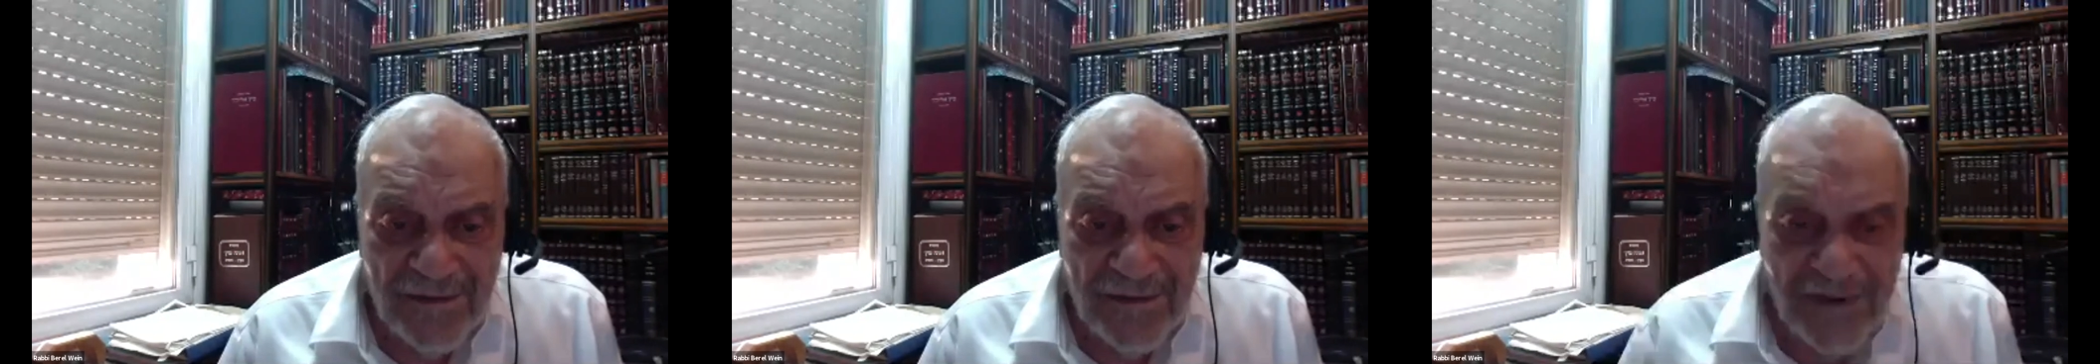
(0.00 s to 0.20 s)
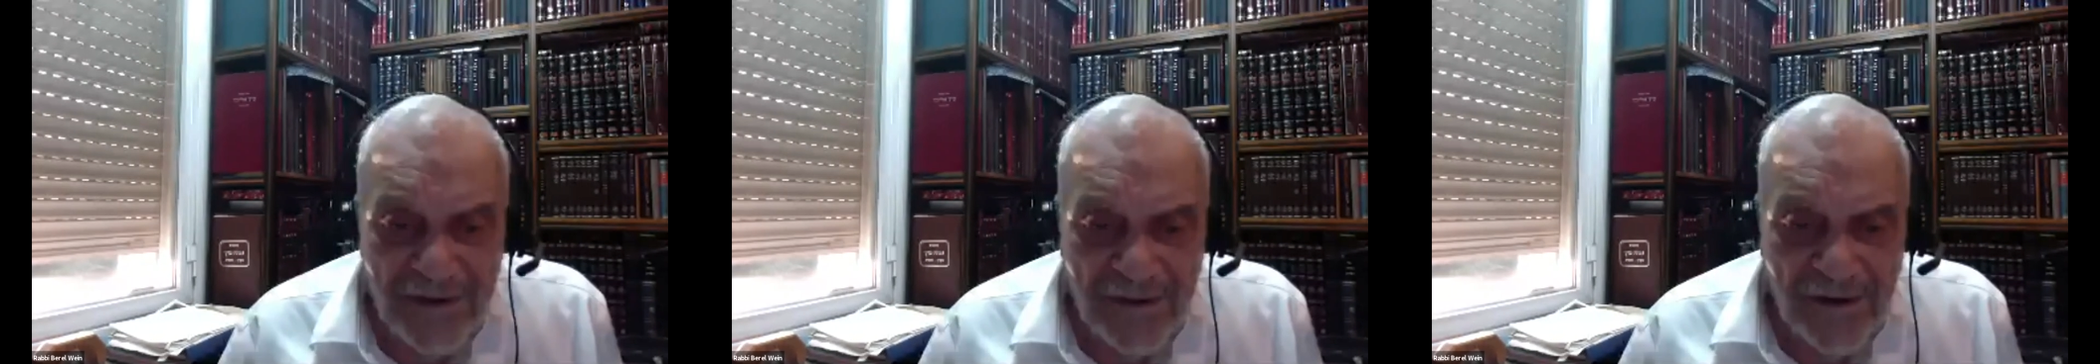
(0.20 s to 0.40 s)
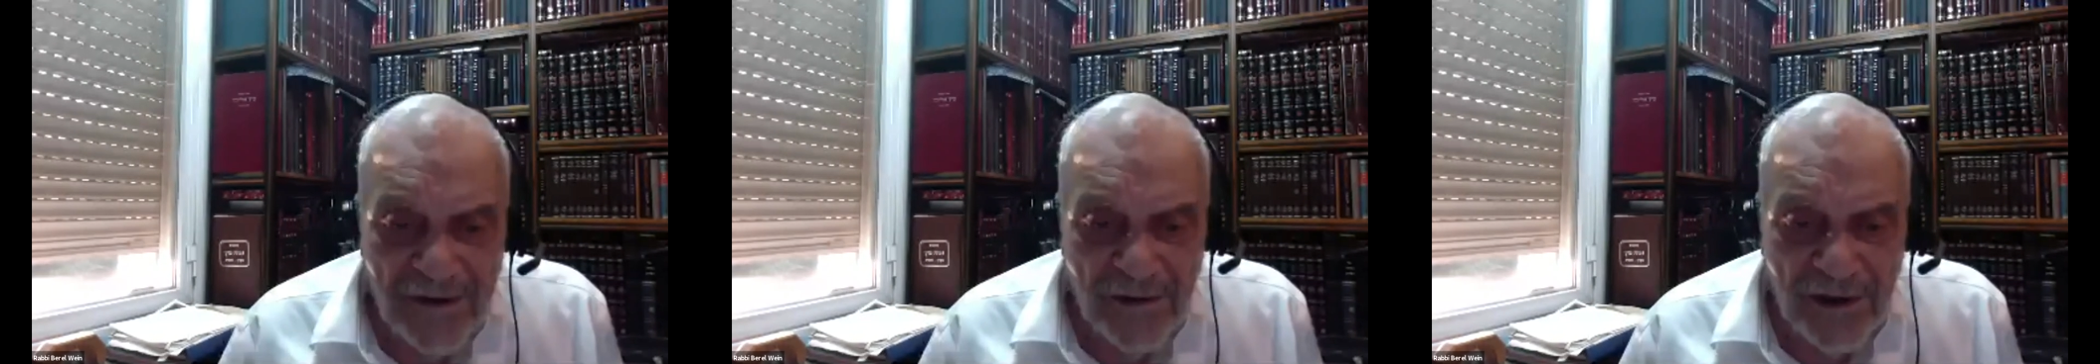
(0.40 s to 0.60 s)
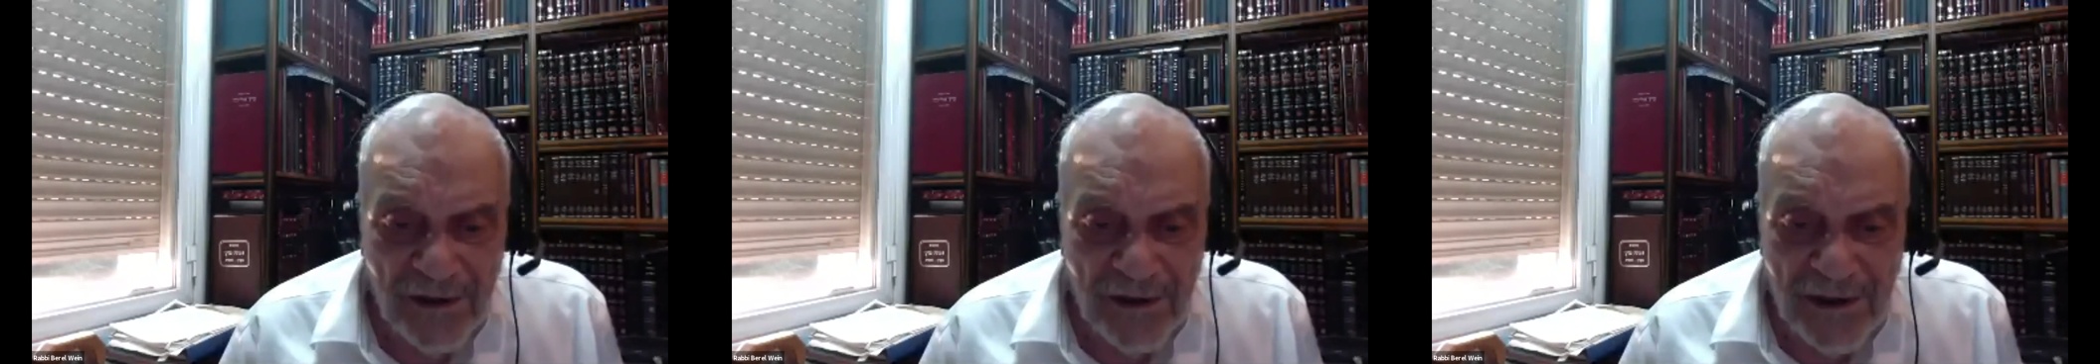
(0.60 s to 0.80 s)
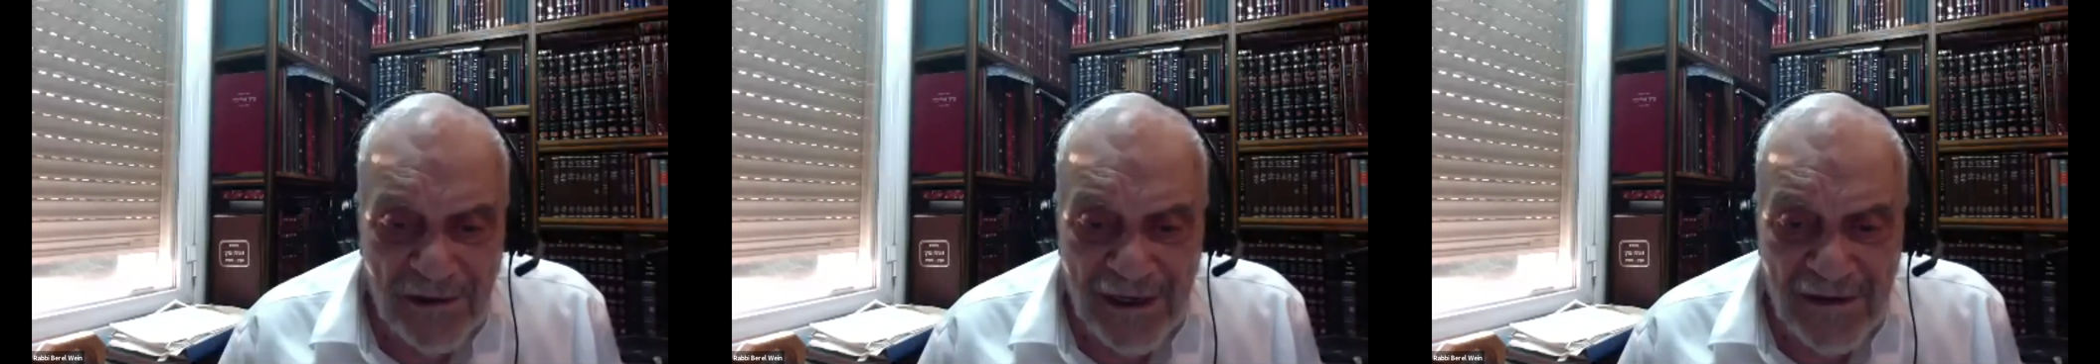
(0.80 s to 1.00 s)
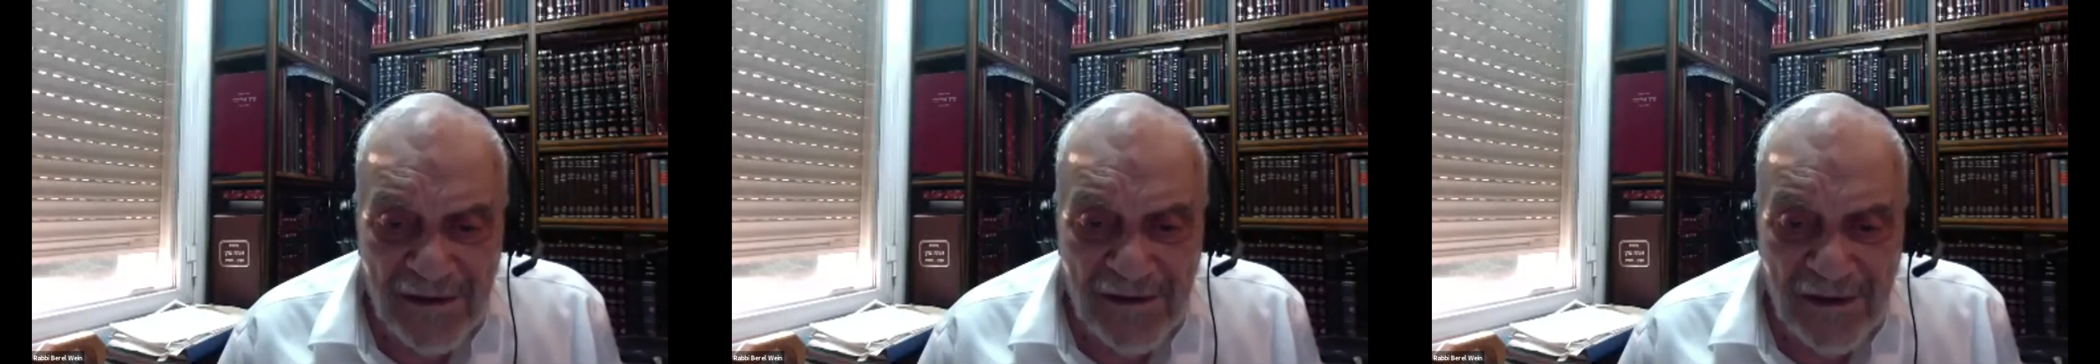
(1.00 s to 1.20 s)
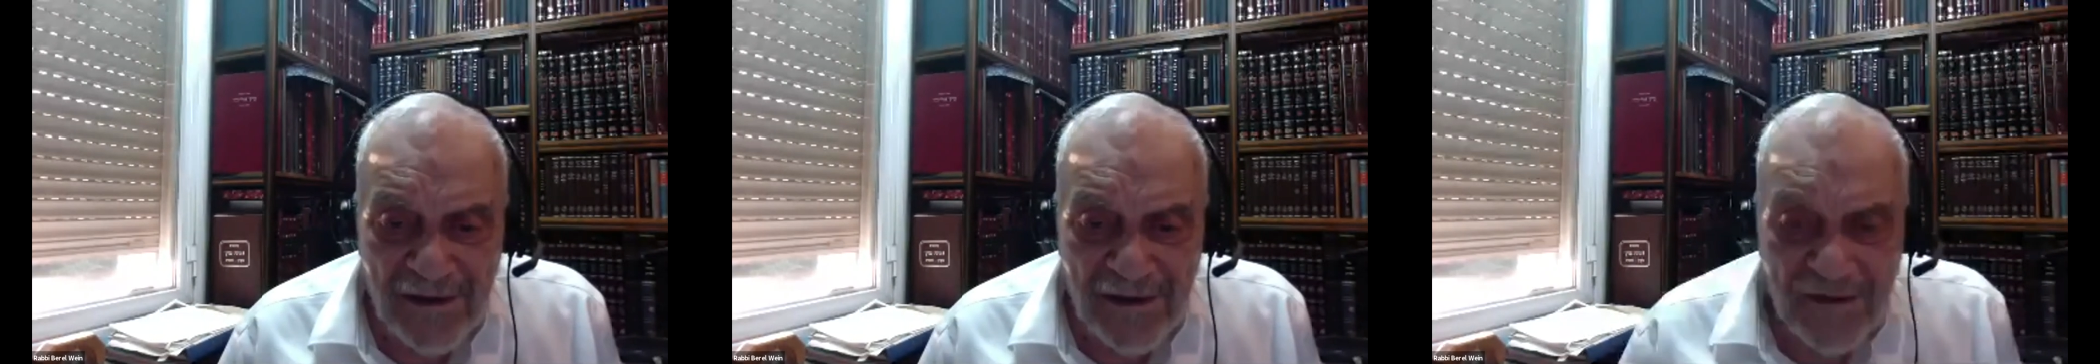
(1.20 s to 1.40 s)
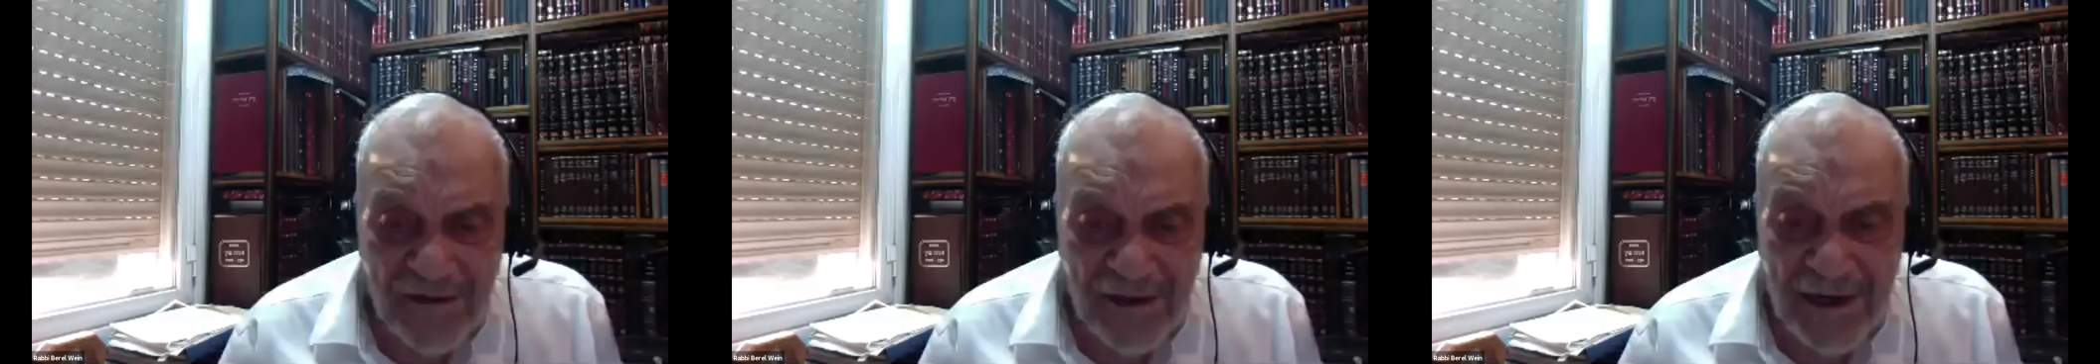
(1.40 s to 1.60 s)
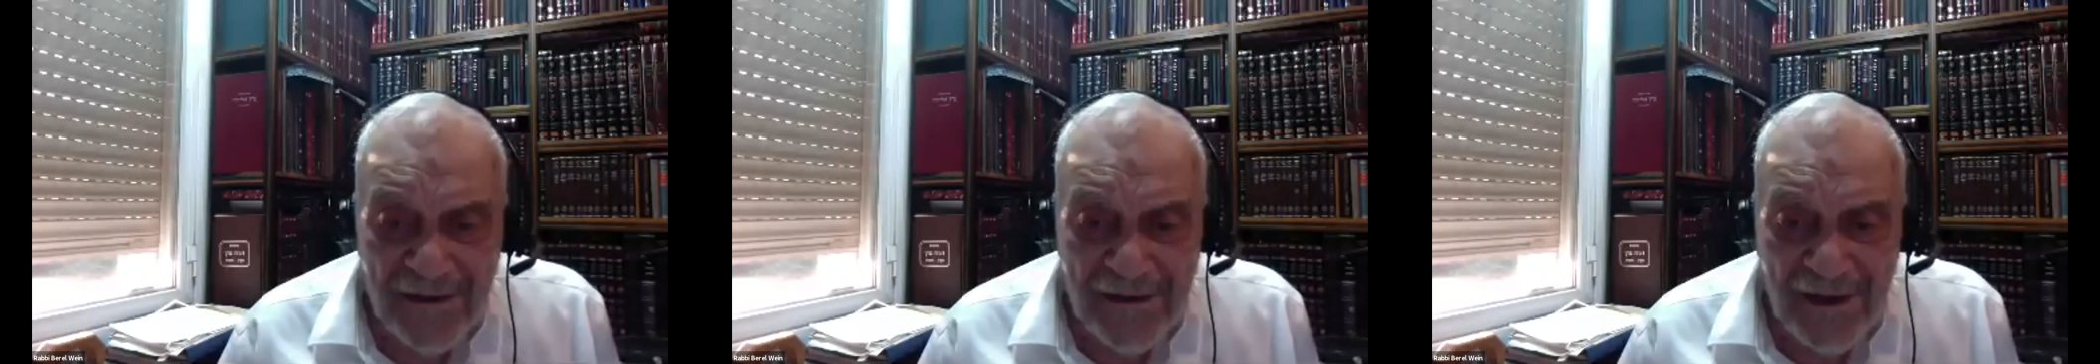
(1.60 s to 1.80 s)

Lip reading: social correctness in our